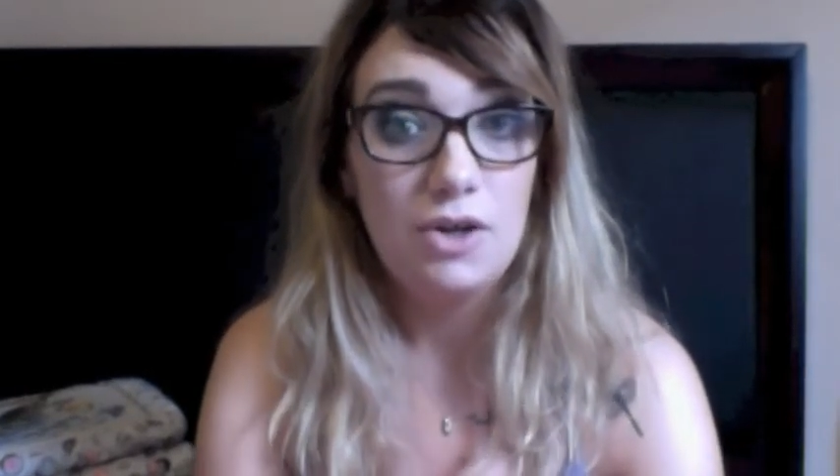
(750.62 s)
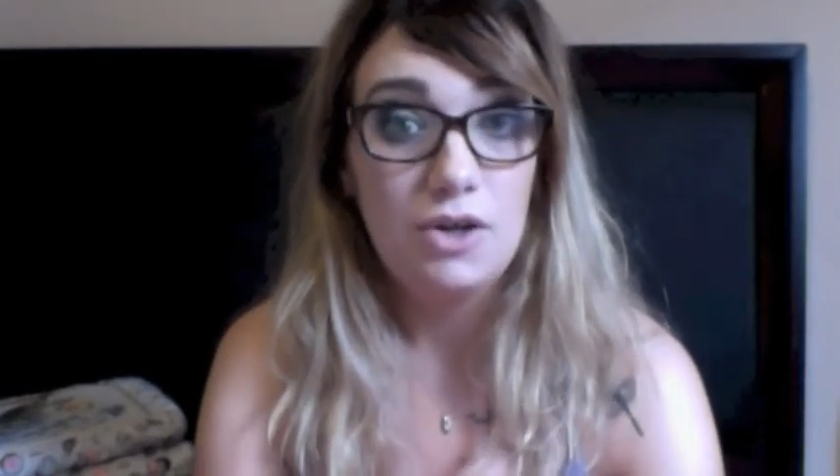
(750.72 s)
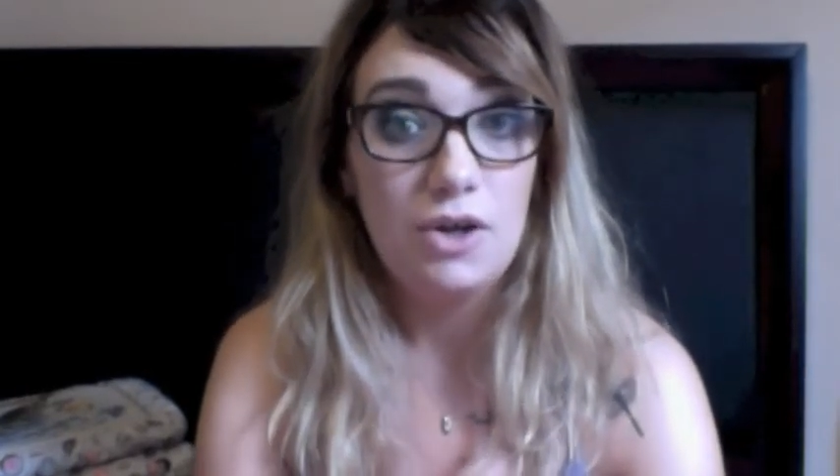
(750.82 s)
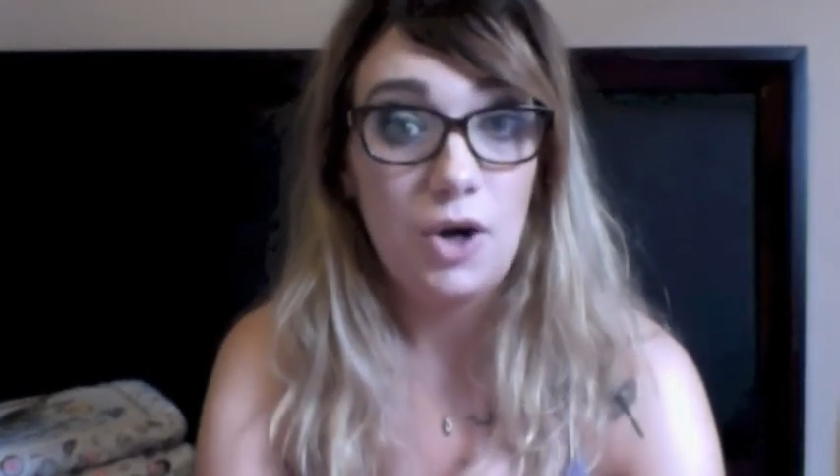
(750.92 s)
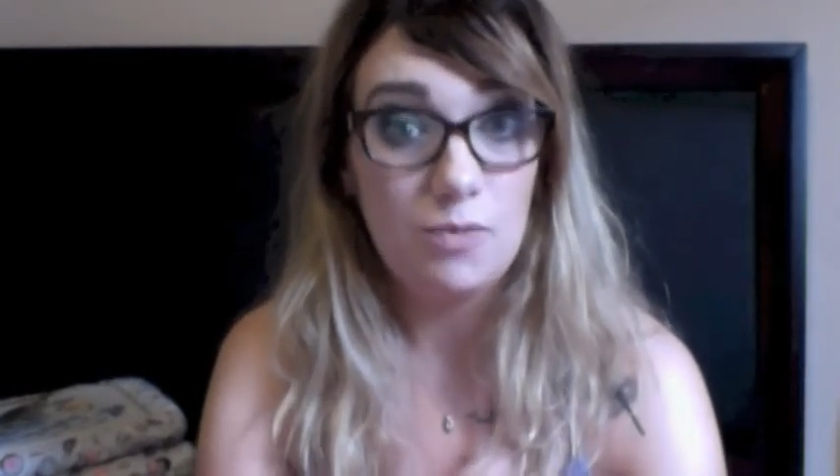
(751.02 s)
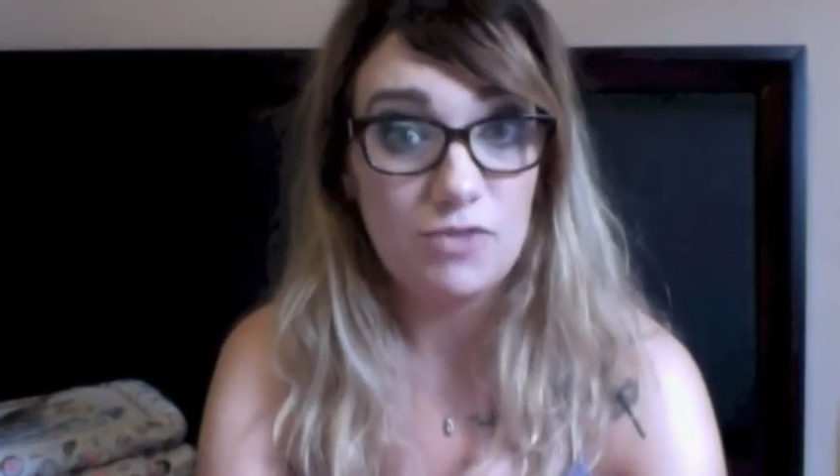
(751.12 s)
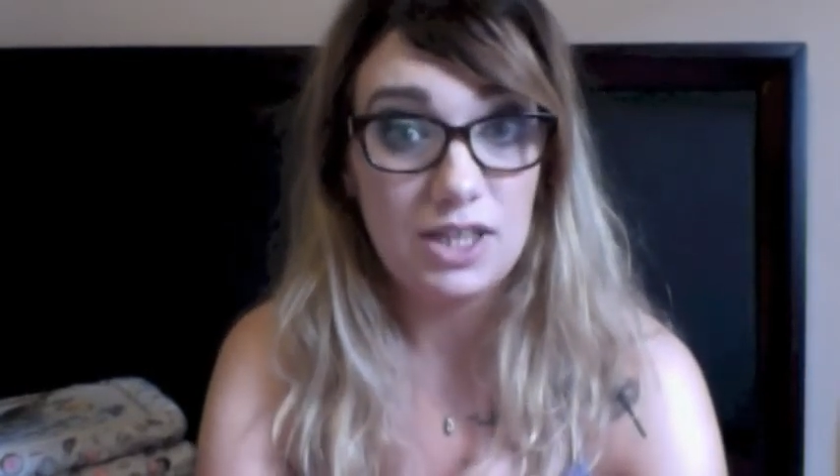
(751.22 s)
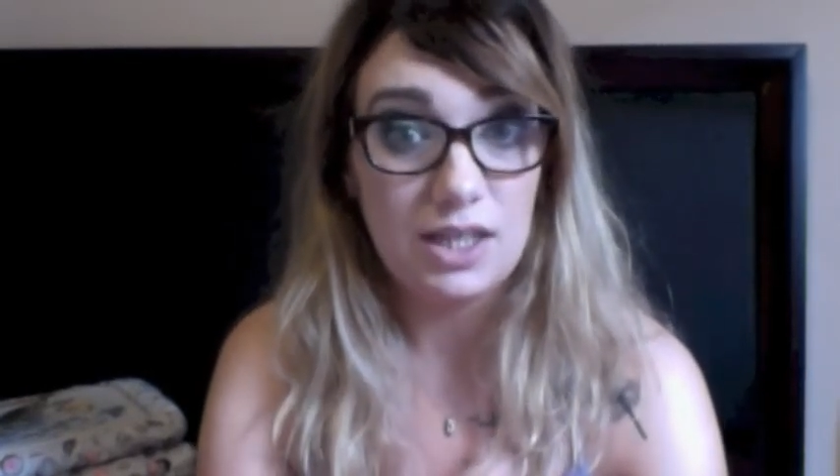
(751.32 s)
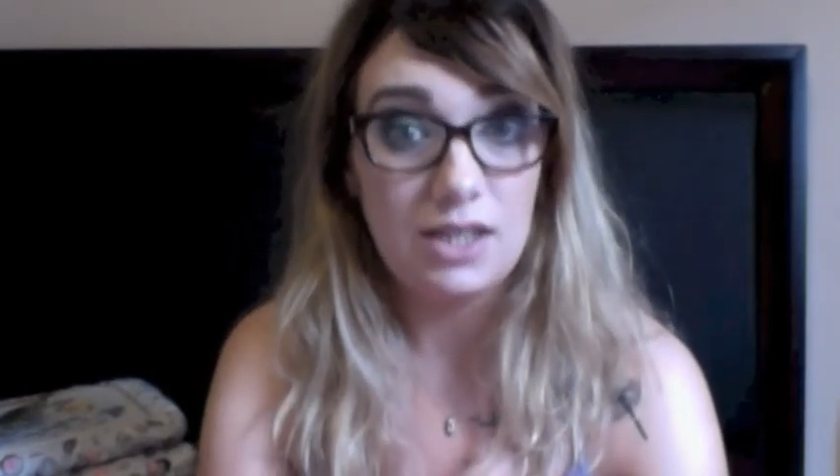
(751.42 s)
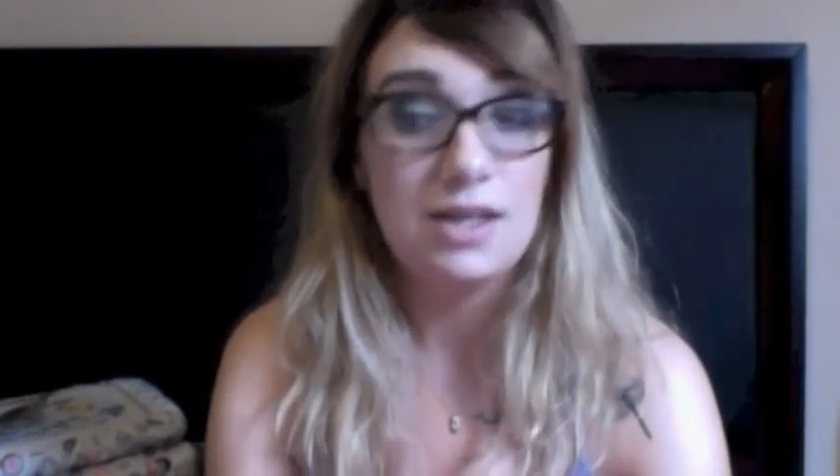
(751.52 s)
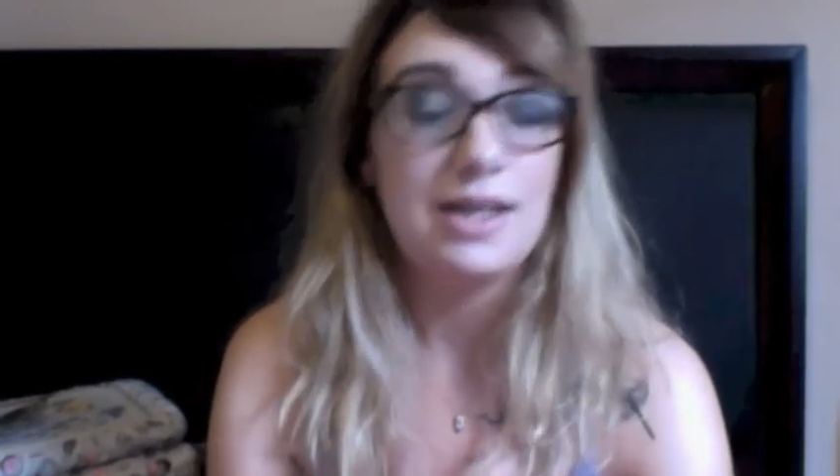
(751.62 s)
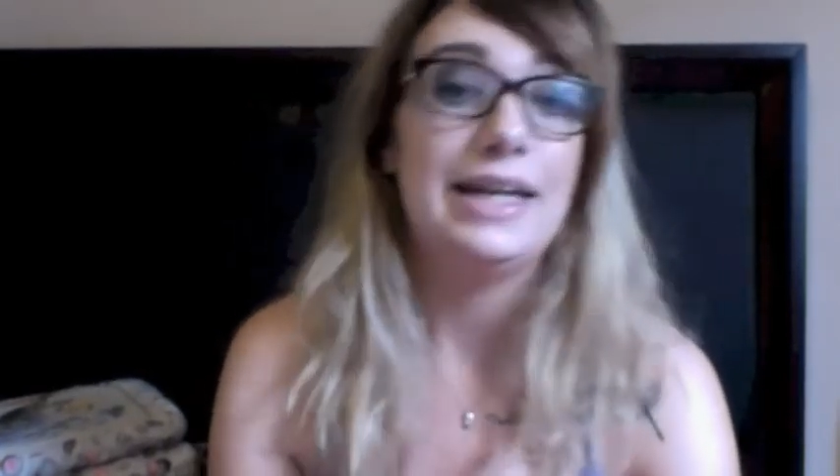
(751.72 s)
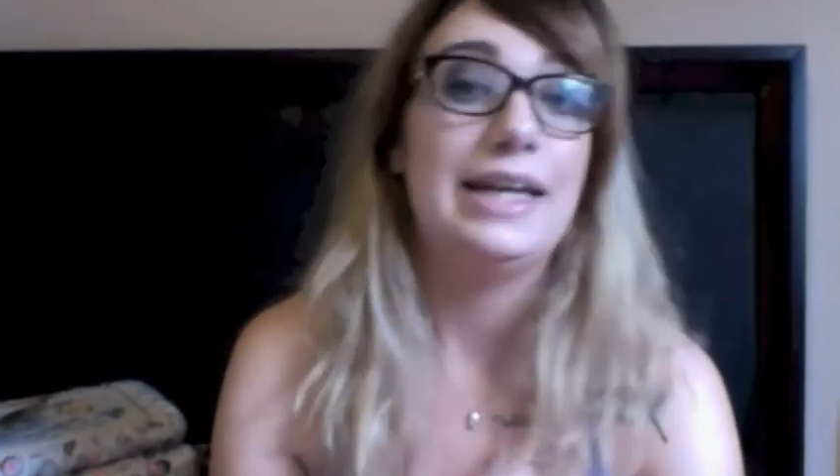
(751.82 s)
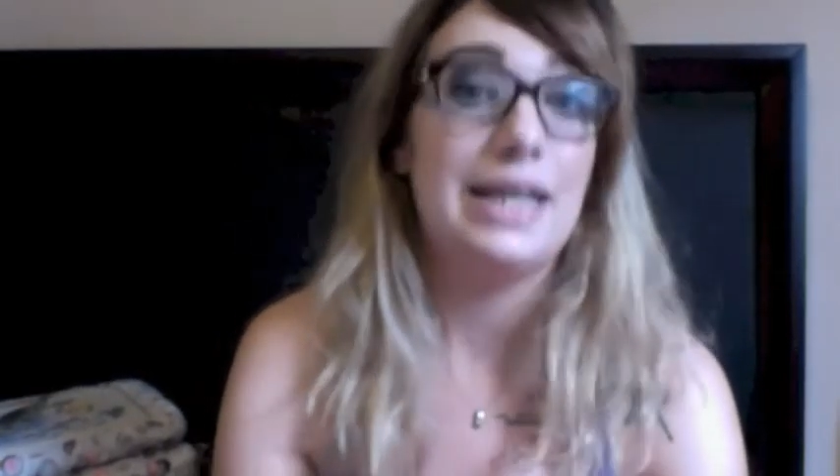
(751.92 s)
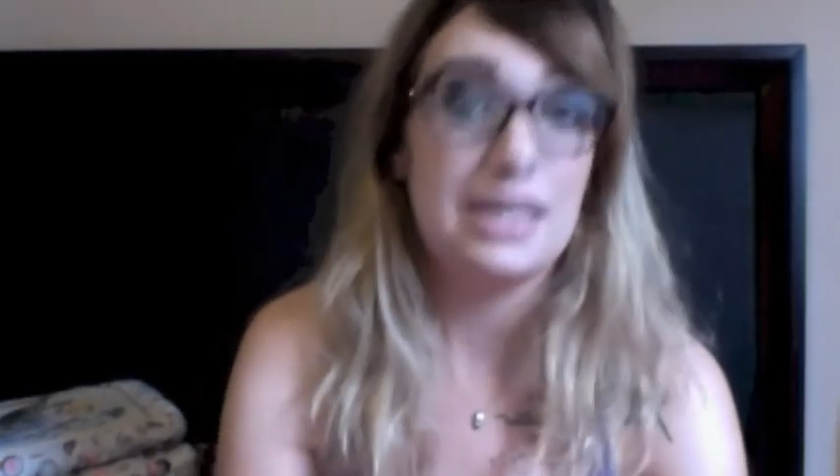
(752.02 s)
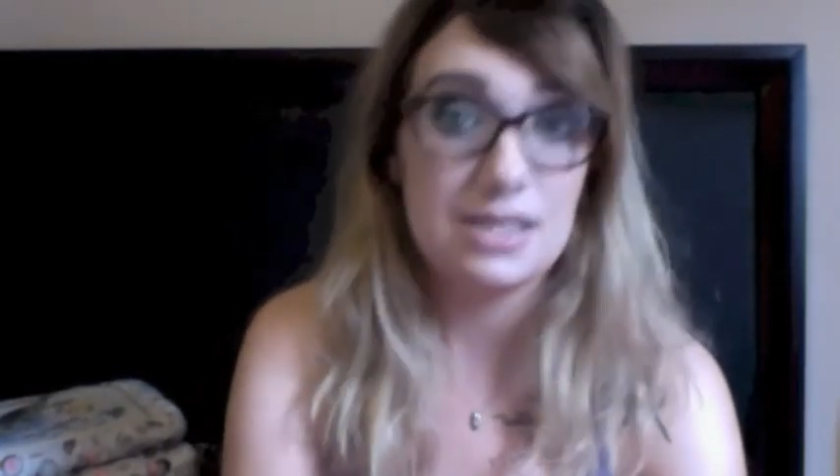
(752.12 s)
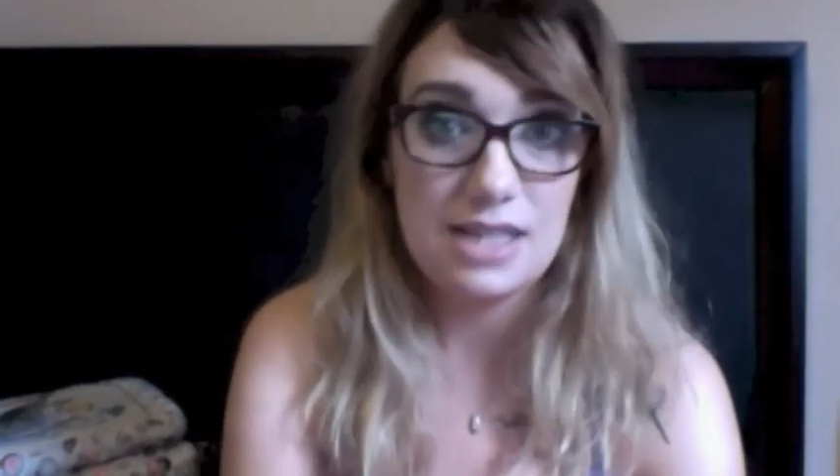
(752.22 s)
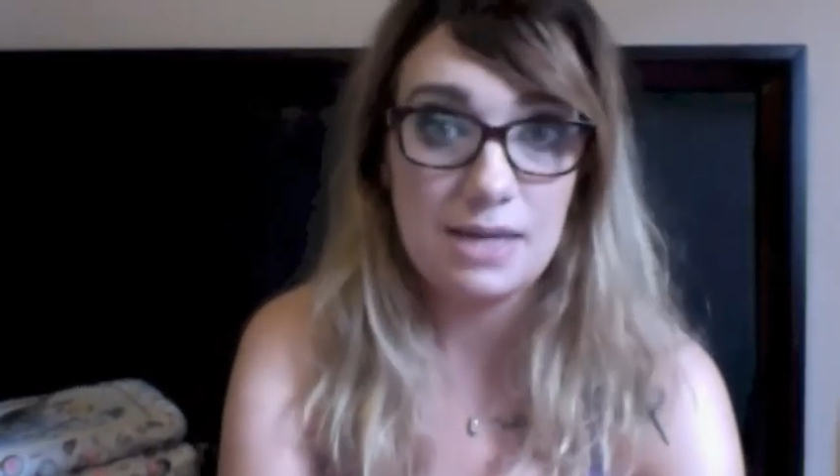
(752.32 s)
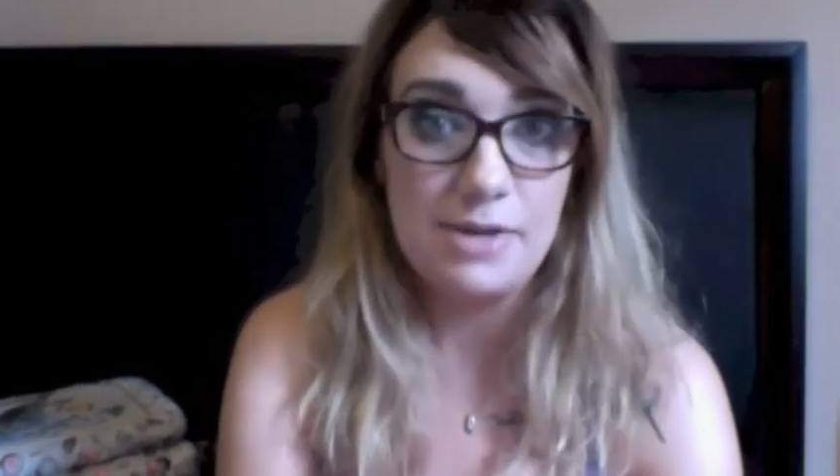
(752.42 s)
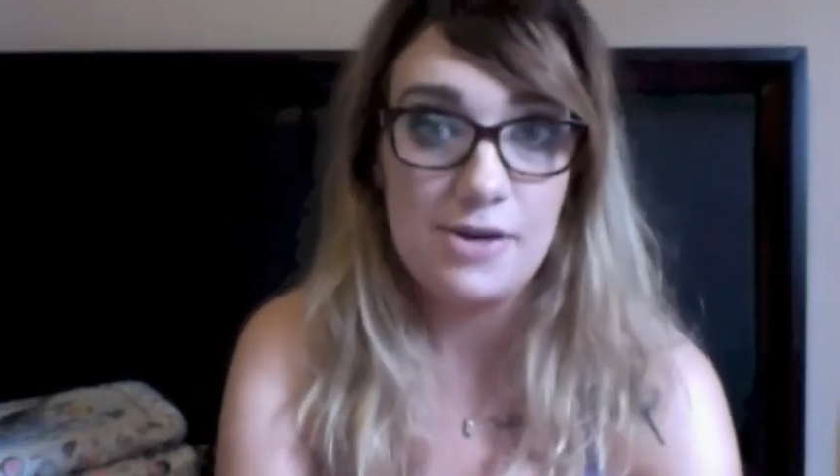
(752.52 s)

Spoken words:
hopefully next time I do